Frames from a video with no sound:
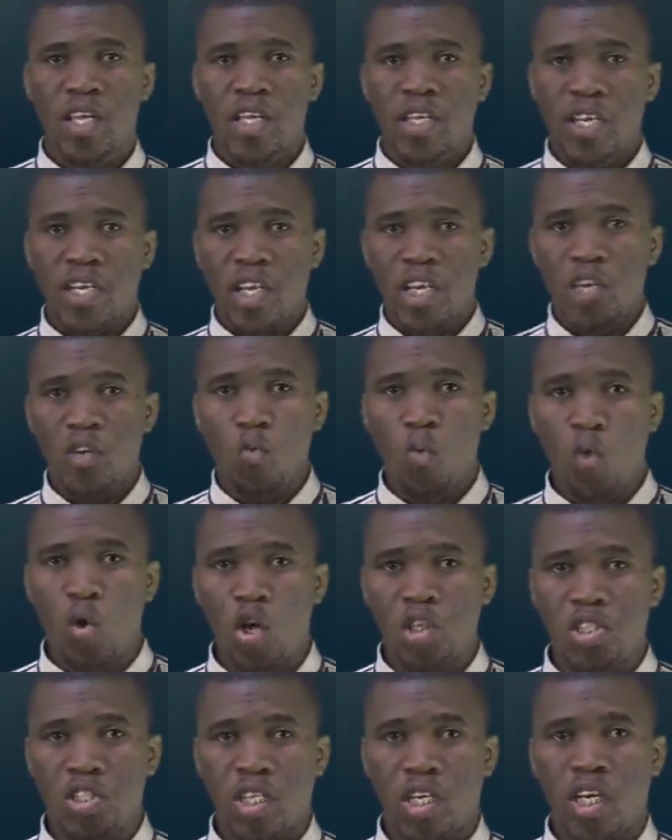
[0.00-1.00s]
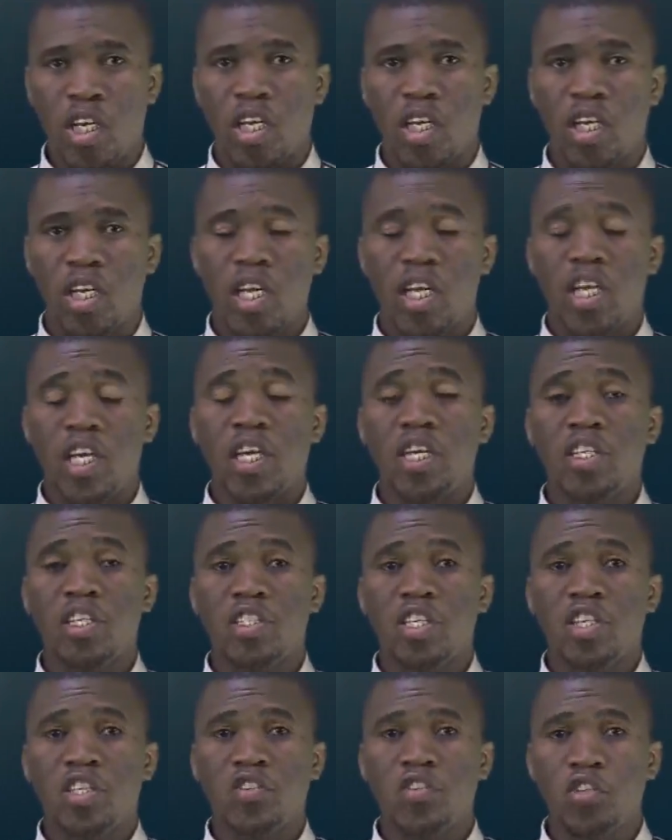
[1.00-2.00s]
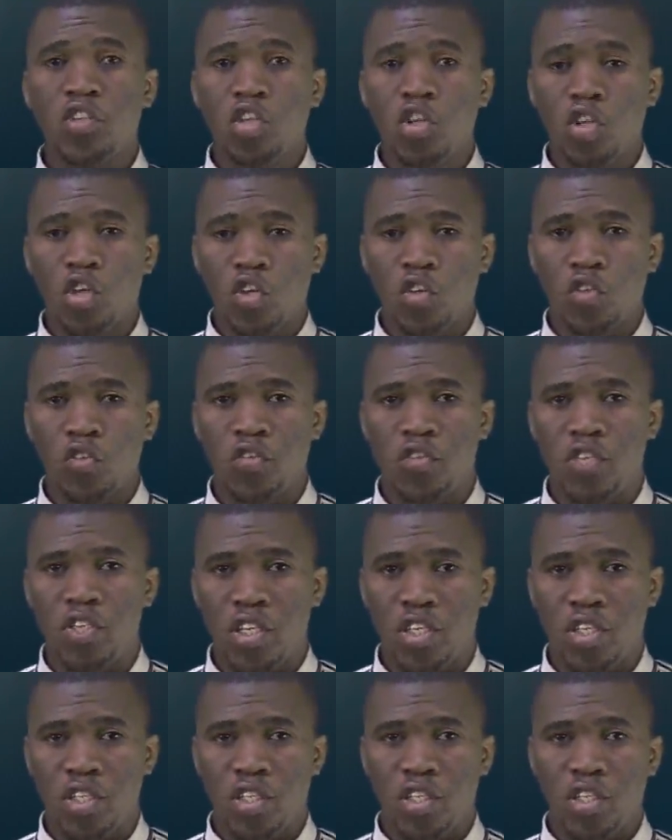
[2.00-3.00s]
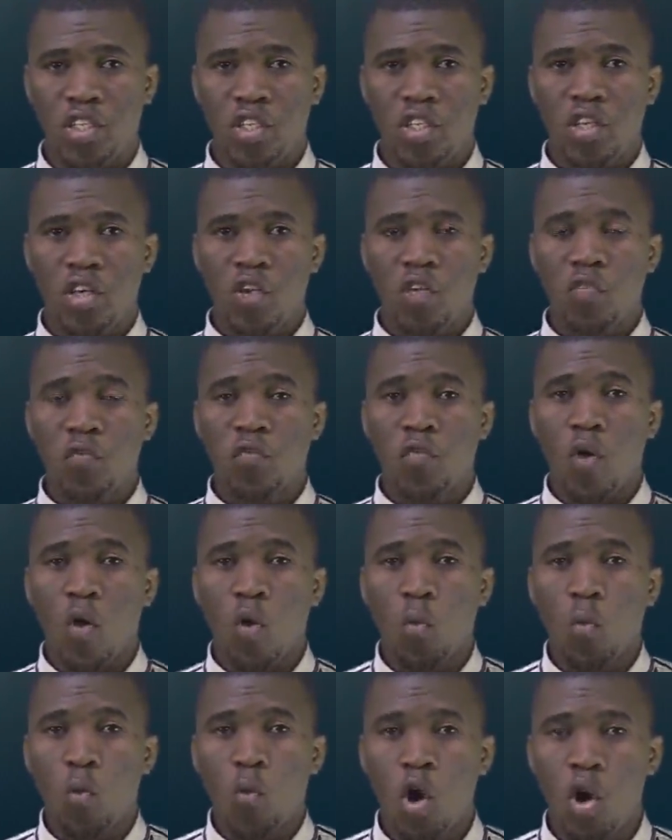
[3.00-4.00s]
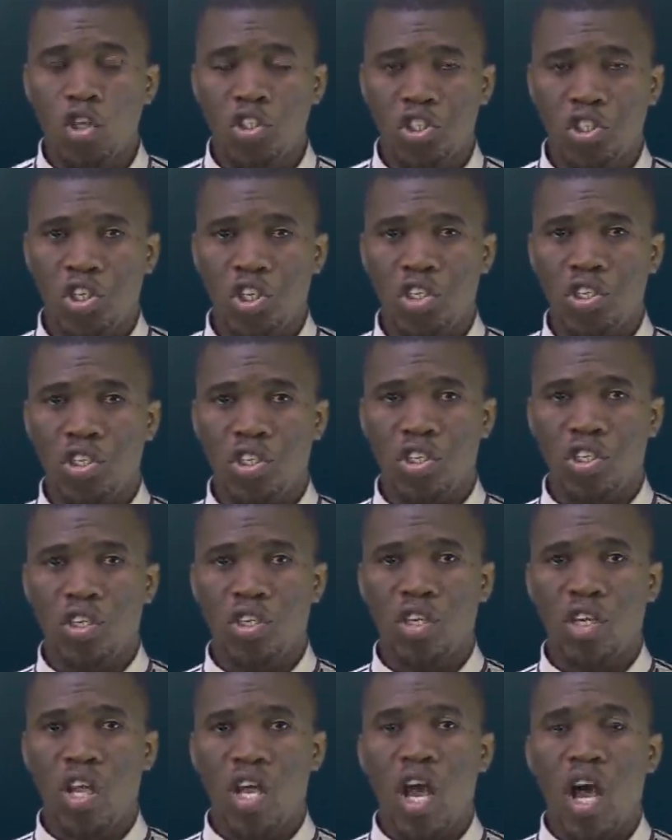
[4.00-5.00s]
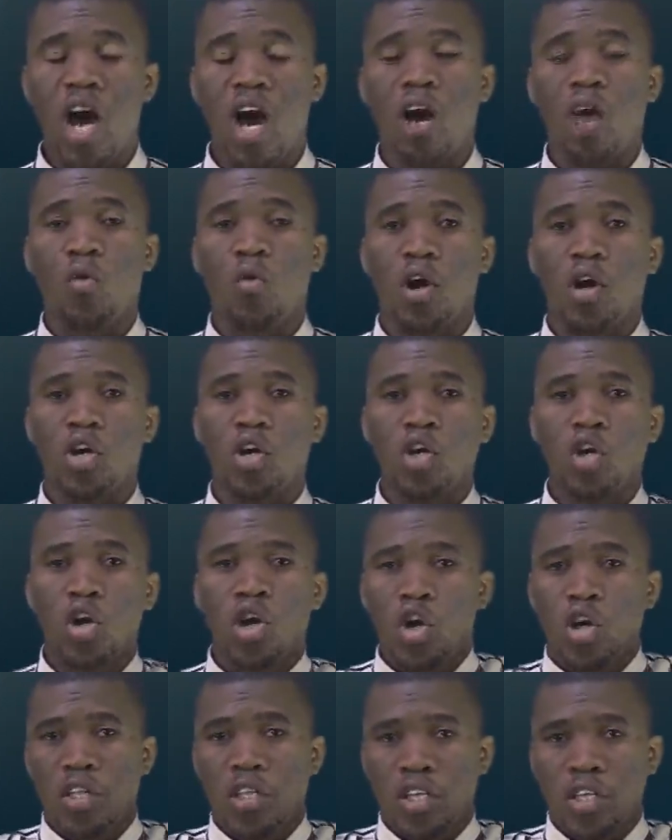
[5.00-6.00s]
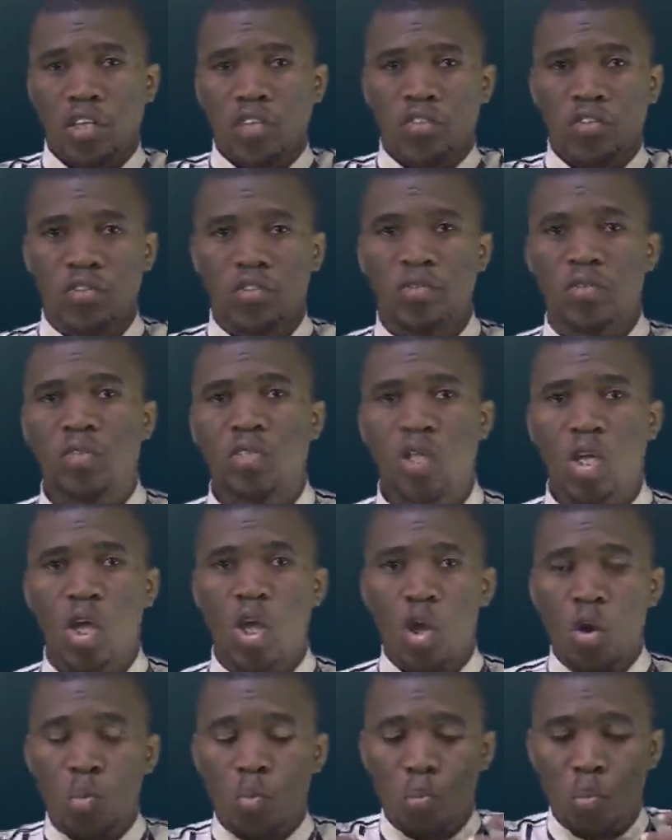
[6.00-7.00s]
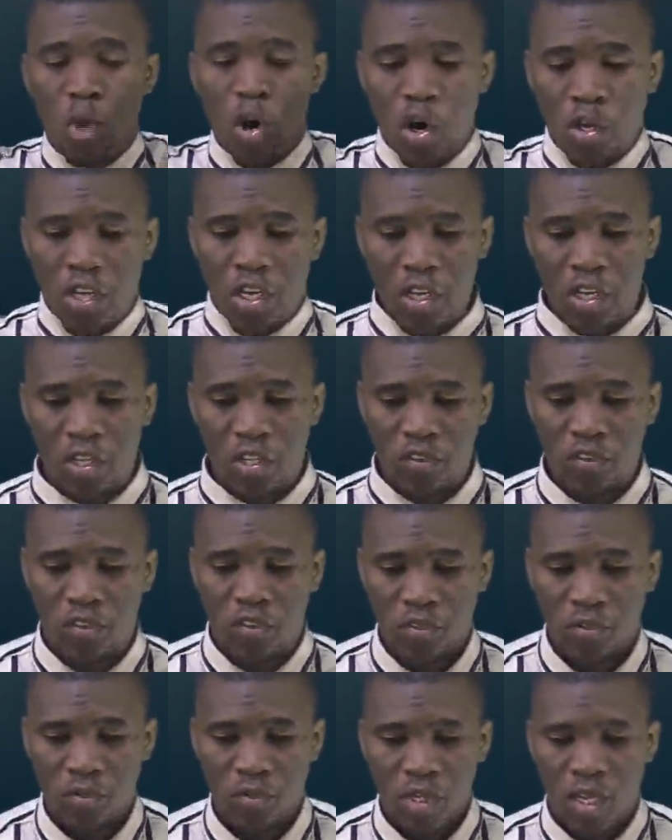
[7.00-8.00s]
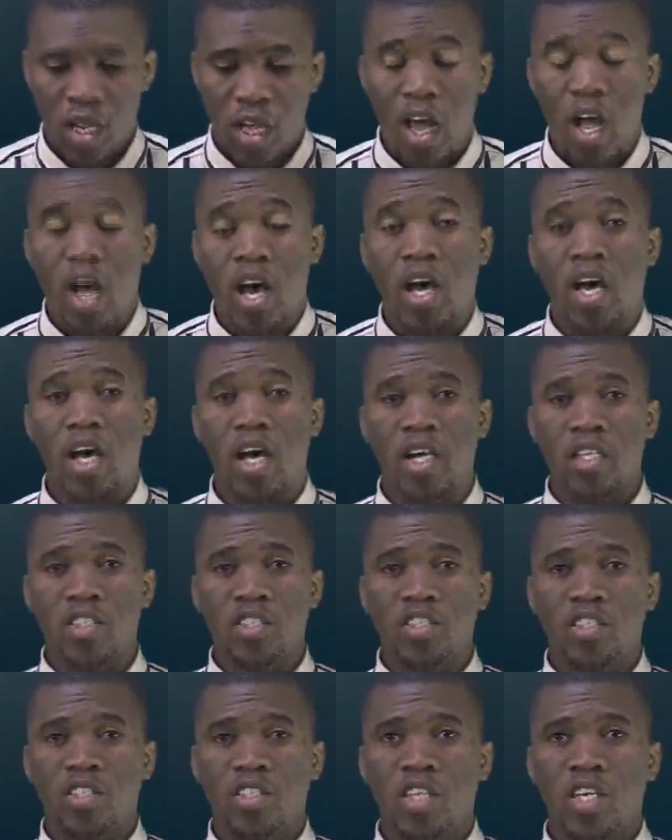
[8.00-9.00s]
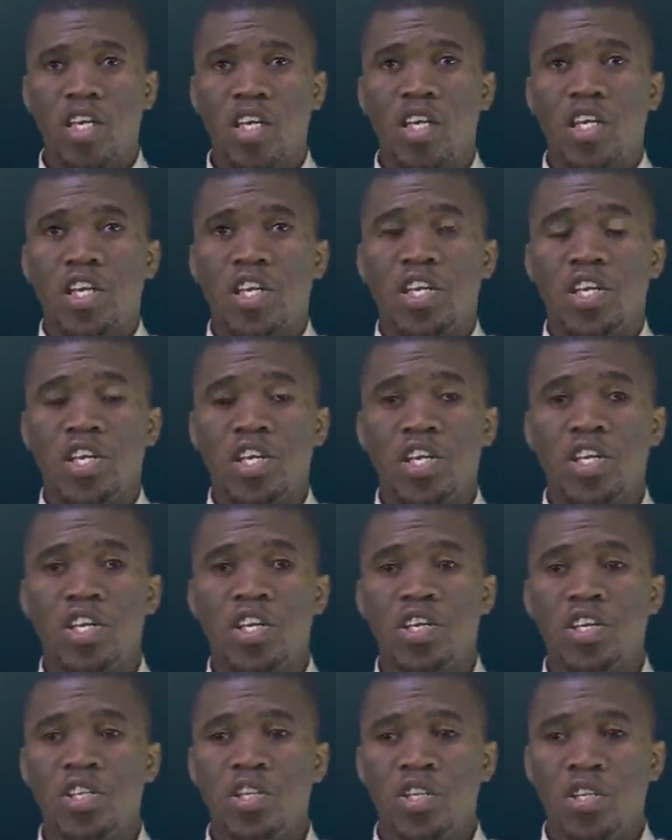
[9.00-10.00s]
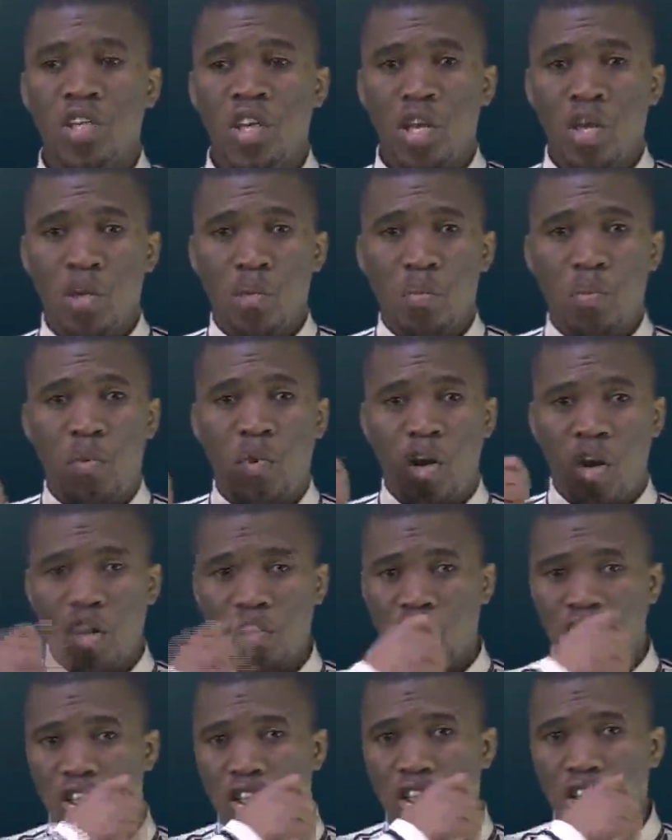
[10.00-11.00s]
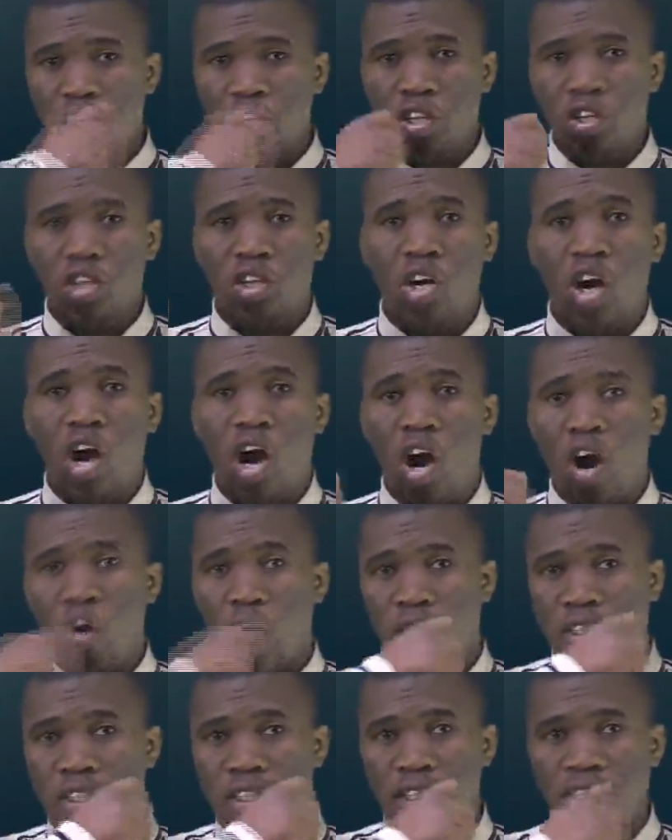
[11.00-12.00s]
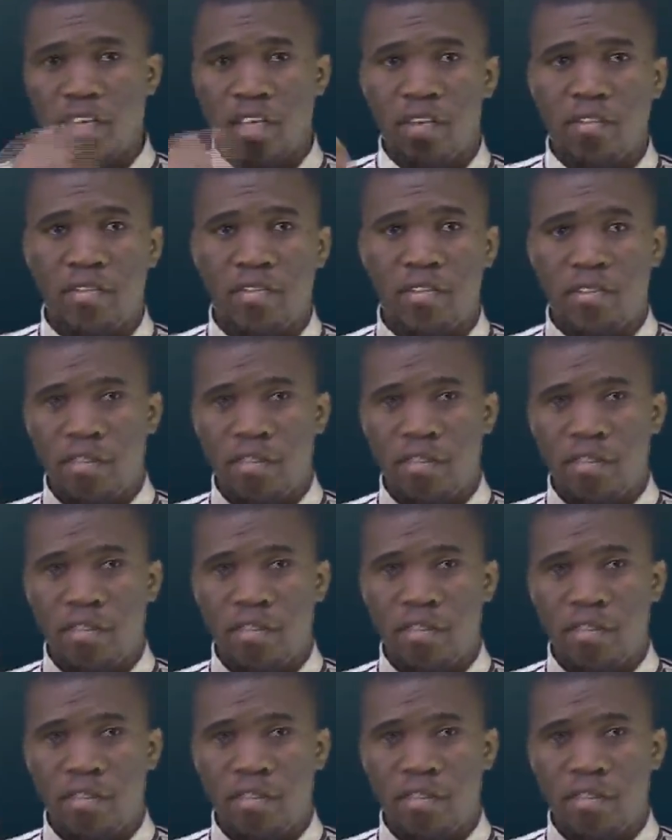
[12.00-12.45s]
Clean water, it is used for washing our clothes, bodies, and in brushing our teeth.